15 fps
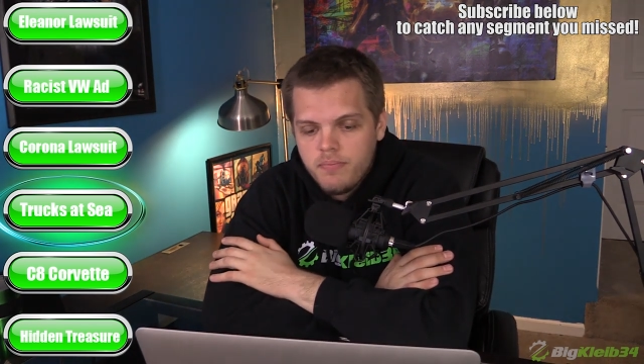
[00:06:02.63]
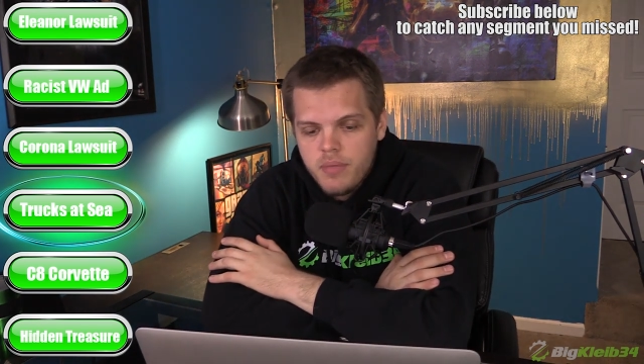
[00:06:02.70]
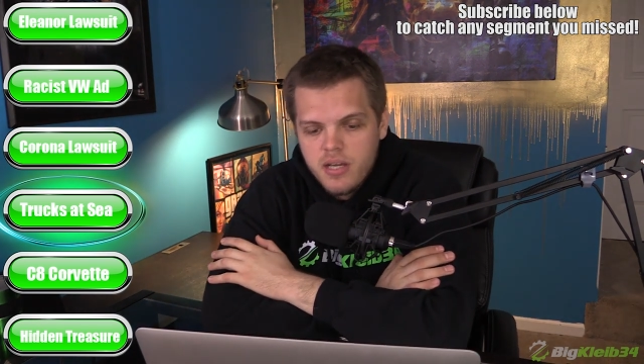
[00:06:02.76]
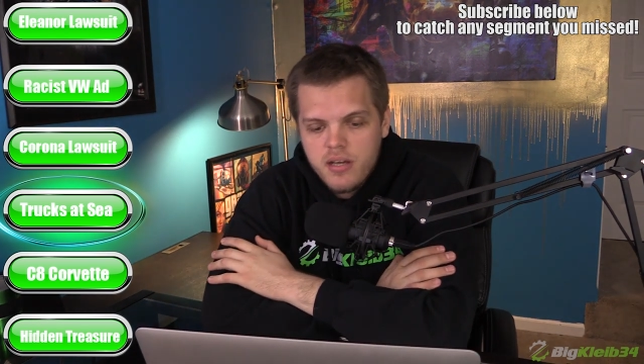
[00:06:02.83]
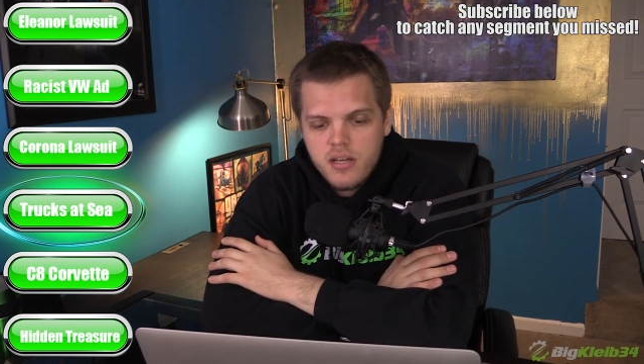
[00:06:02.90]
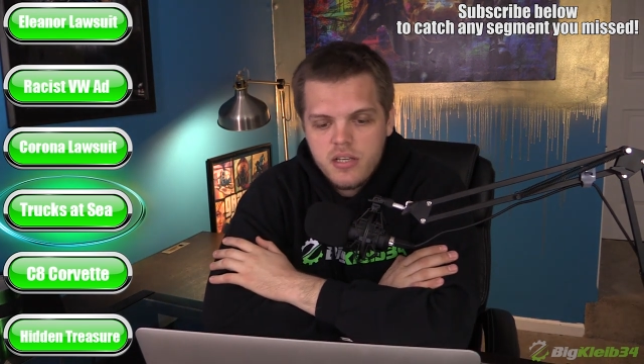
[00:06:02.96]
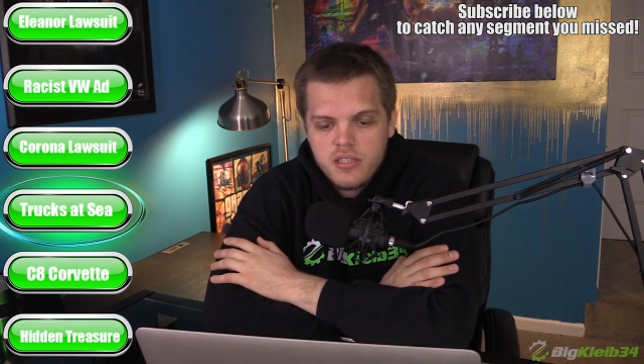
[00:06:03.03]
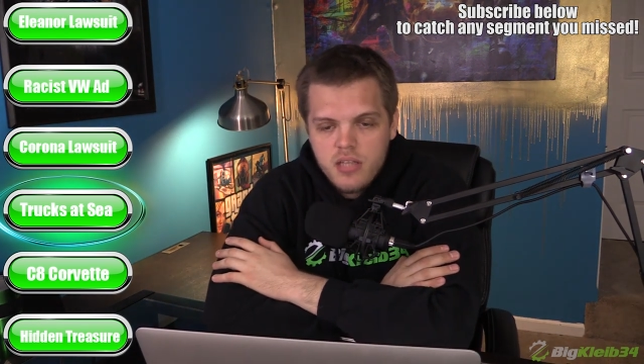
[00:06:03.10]

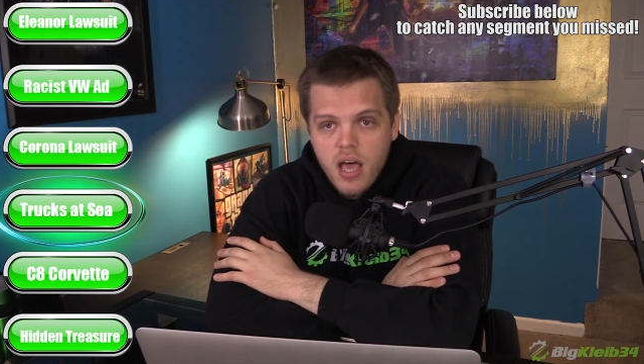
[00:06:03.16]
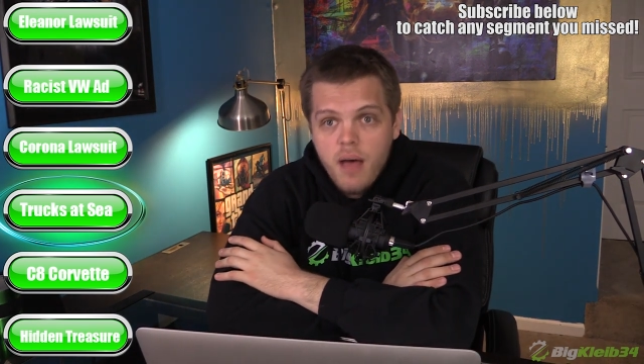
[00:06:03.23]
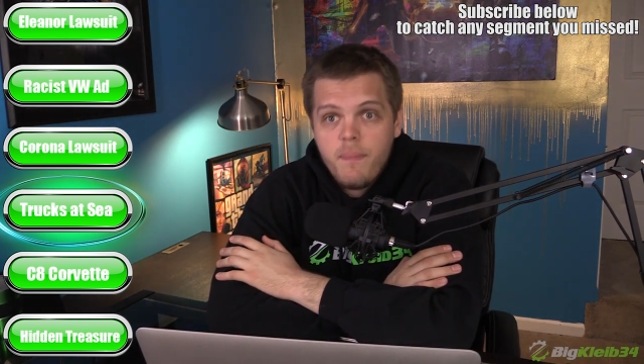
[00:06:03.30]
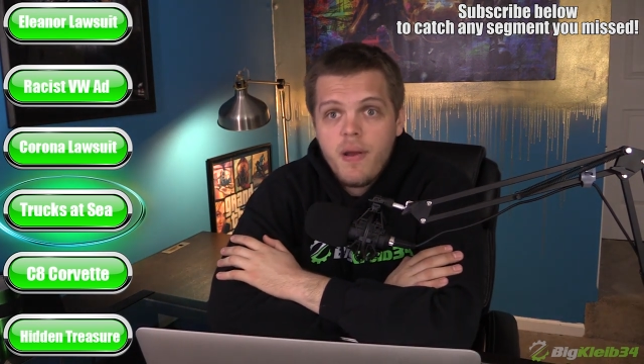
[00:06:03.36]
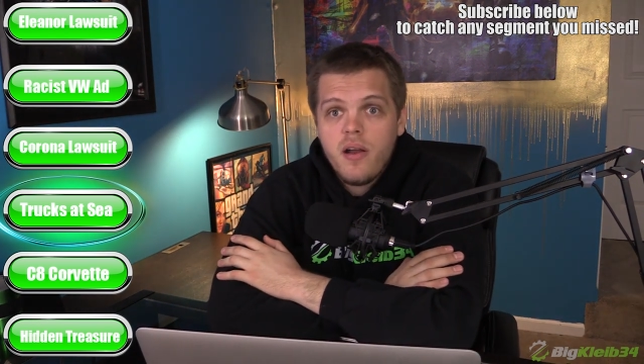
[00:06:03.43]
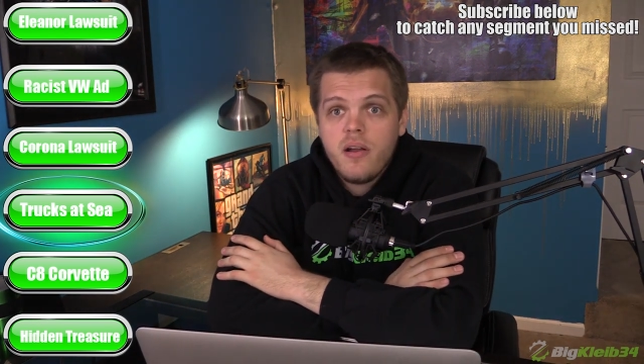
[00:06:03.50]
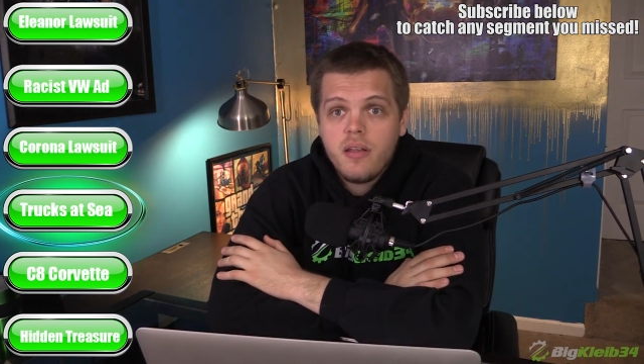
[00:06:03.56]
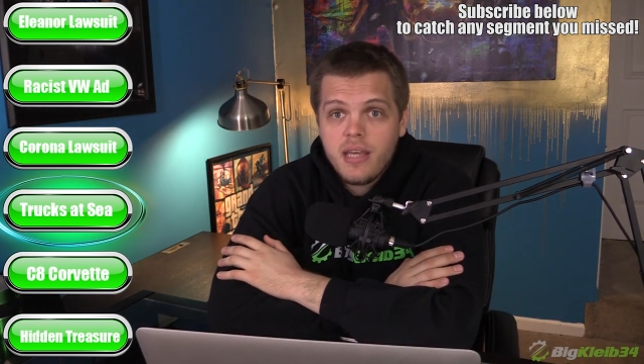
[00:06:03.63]
because
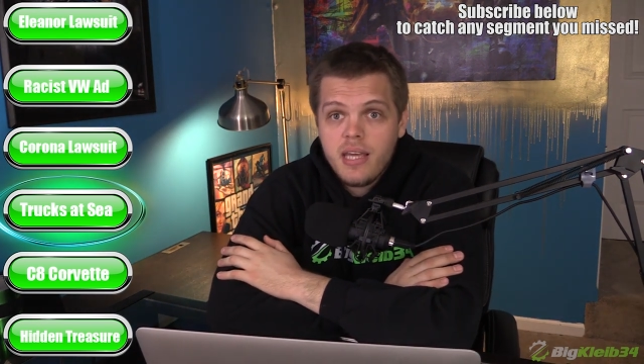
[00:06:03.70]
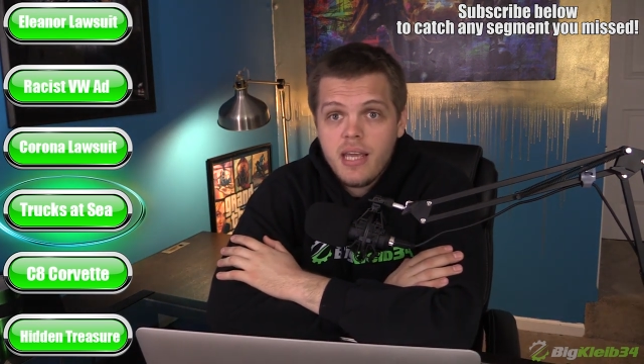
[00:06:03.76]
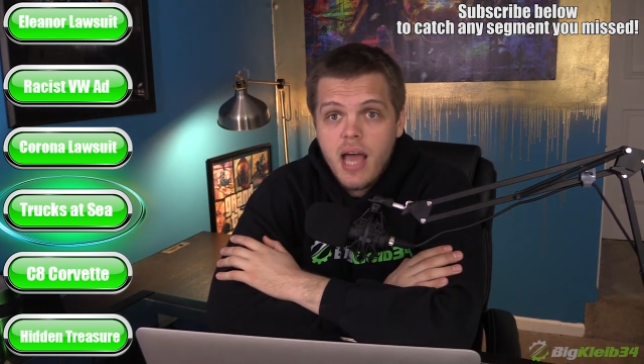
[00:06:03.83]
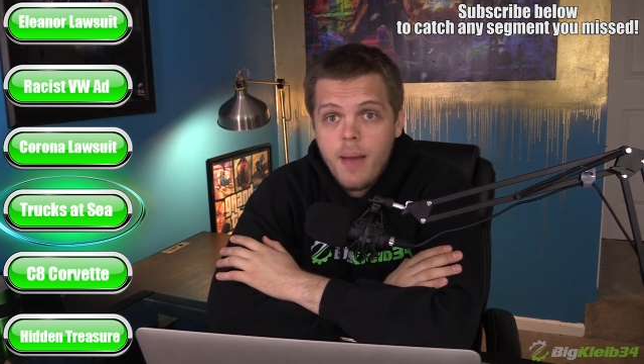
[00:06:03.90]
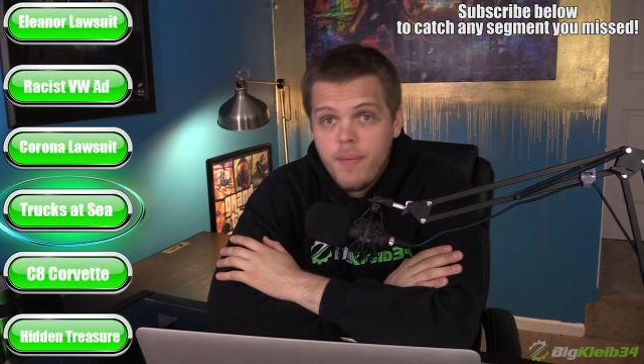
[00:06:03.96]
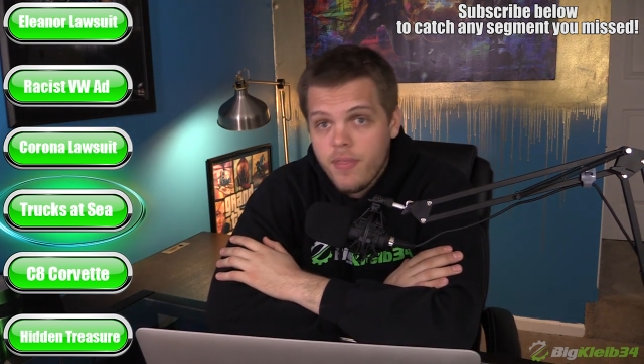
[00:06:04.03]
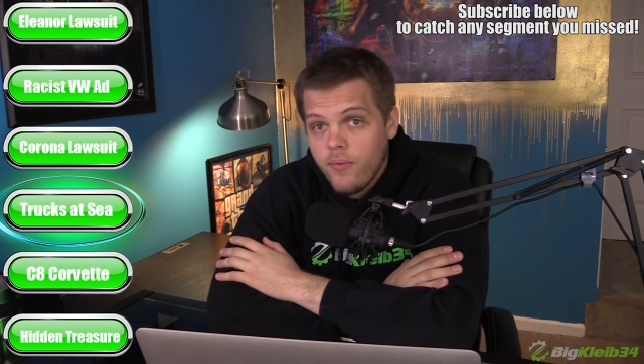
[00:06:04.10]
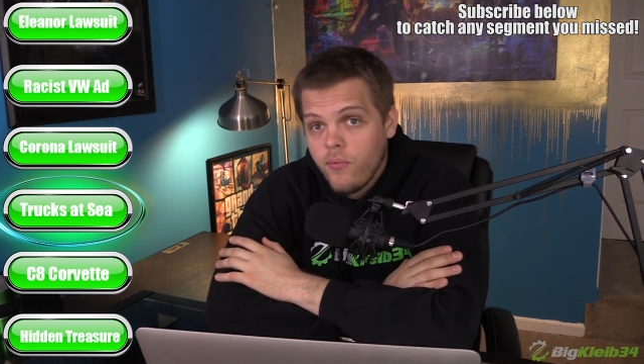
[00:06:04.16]
apparently
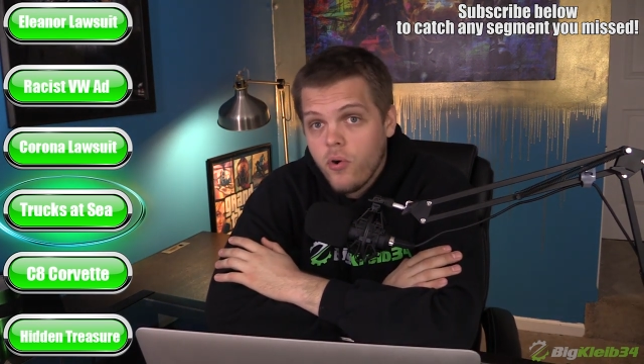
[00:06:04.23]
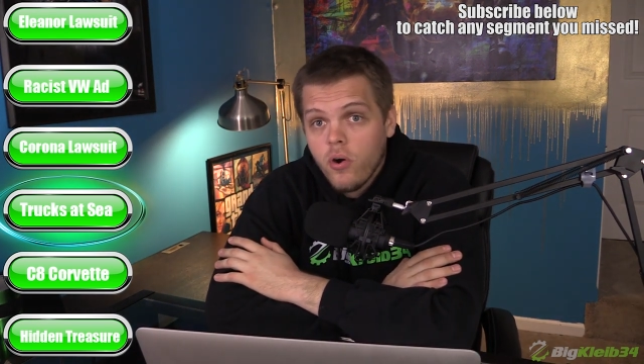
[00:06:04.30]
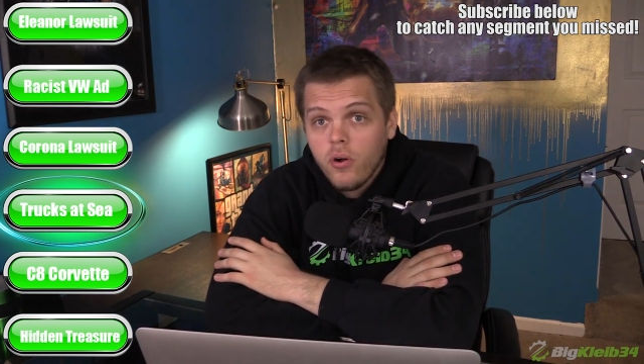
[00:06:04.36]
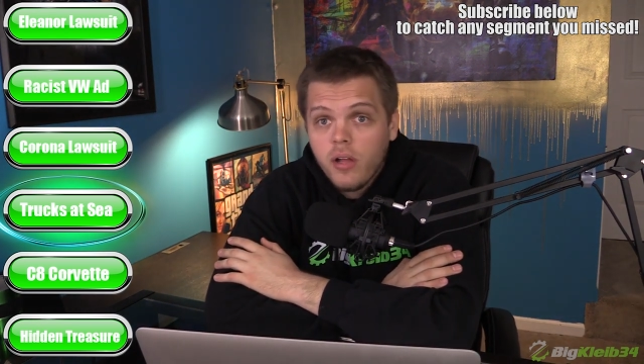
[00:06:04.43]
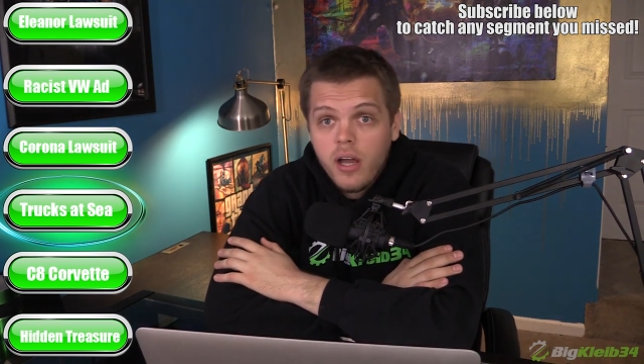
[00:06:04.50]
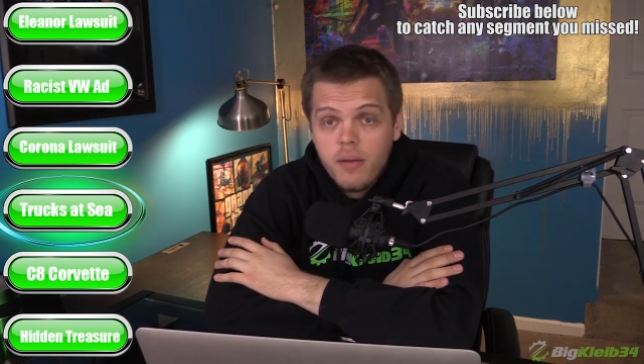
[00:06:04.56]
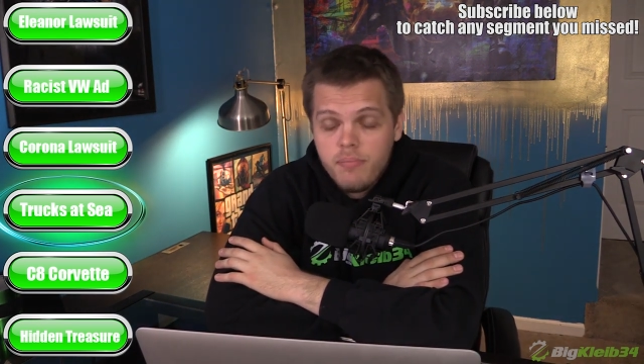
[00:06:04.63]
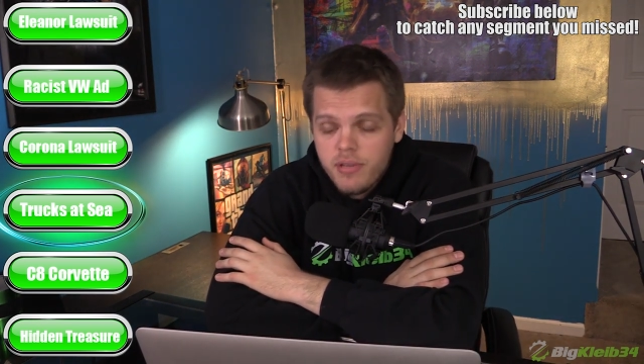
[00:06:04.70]
I'm in the
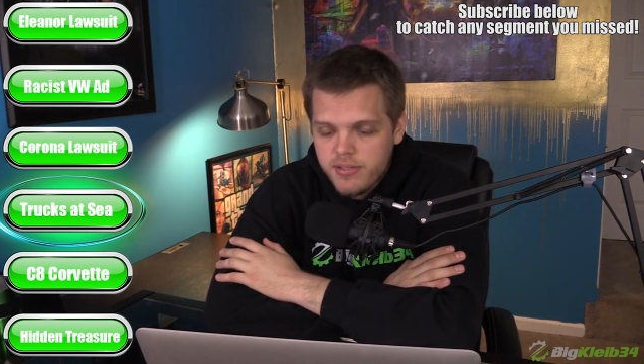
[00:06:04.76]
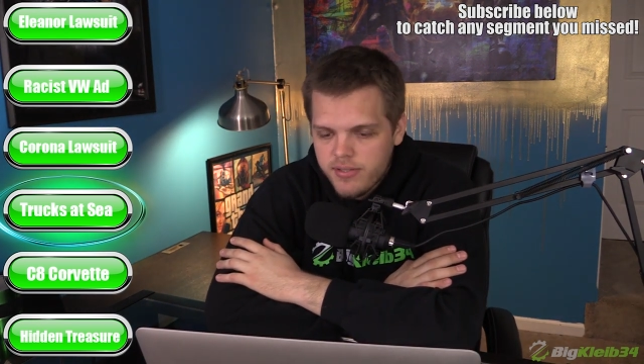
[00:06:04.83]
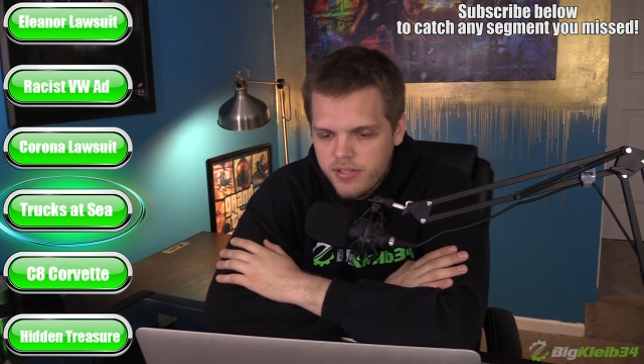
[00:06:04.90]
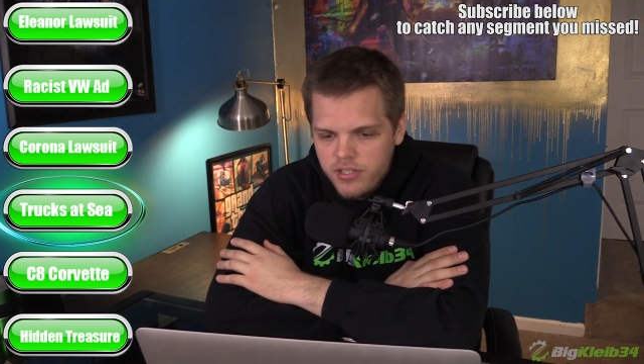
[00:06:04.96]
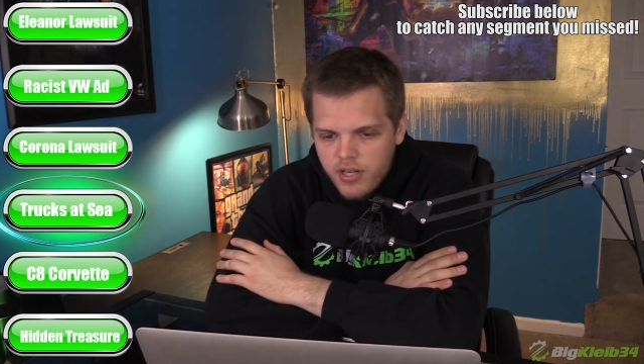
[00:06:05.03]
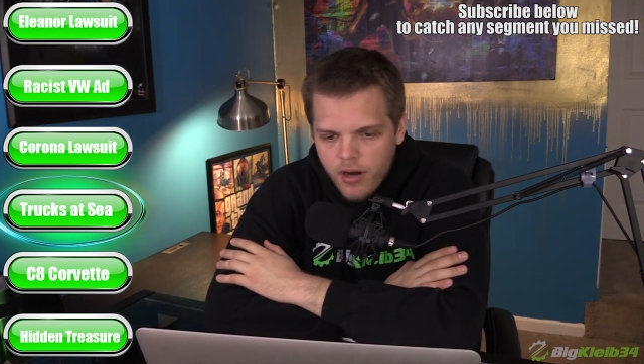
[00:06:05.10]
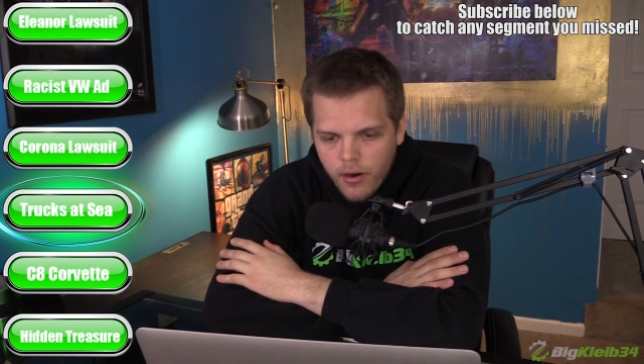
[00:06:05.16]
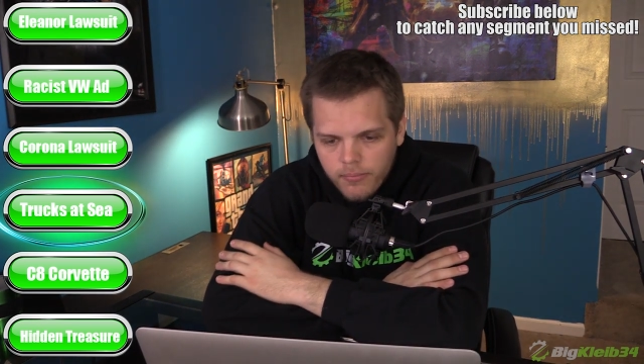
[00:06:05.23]
wrong line of
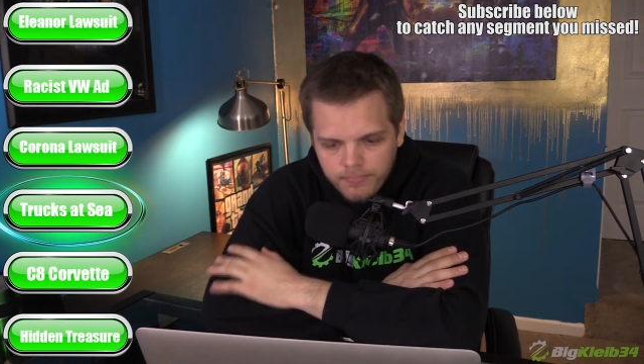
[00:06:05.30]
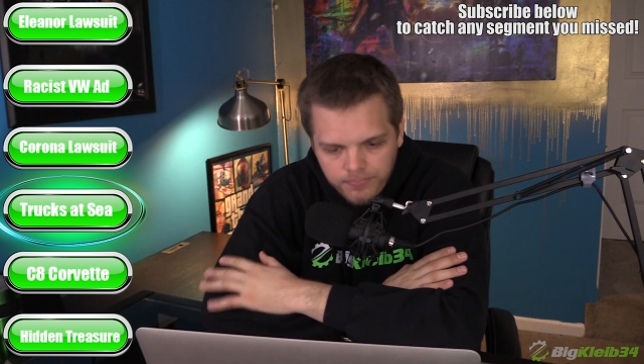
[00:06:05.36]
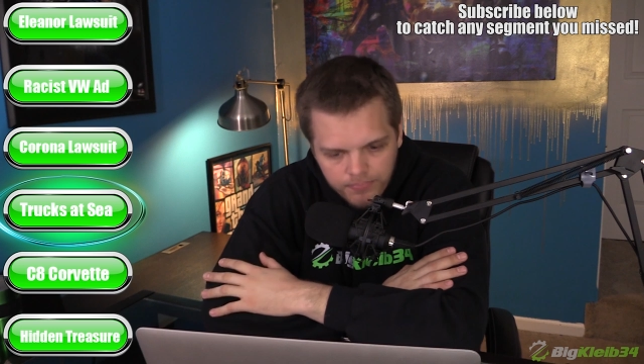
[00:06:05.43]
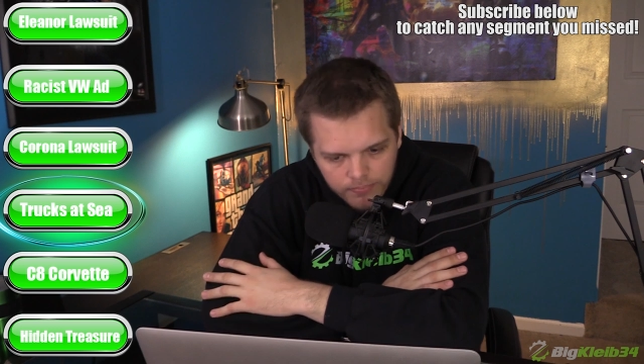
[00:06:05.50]
business here.